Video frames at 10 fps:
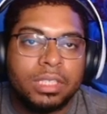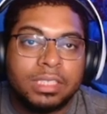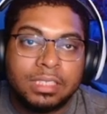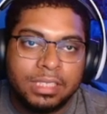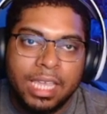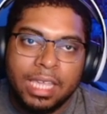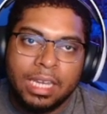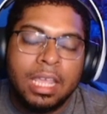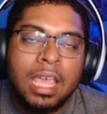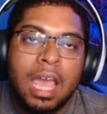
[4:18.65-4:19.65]
It's
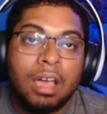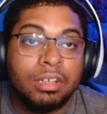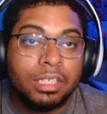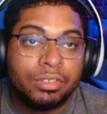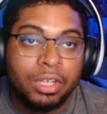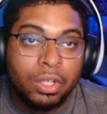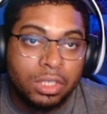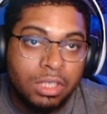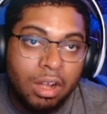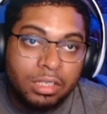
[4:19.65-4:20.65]
insane how good
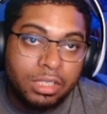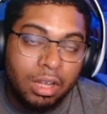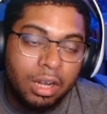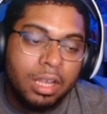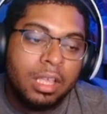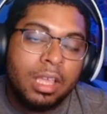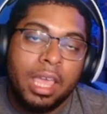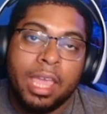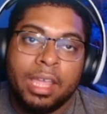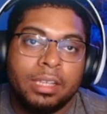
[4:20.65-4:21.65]
3-cost cards are,
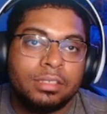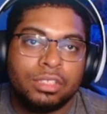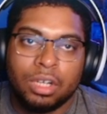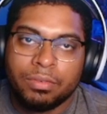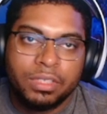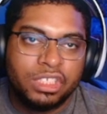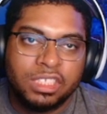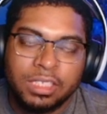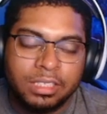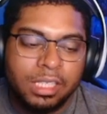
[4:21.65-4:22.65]
and Surfer
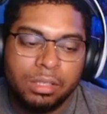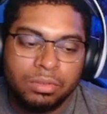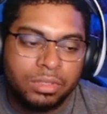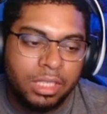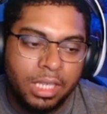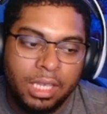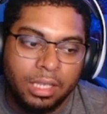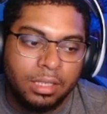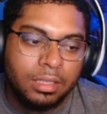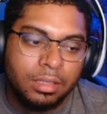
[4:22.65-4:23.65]
just continues to
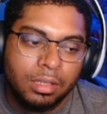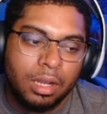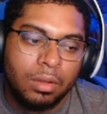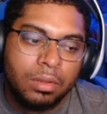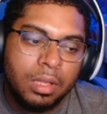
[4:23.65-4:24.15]
eat, you know.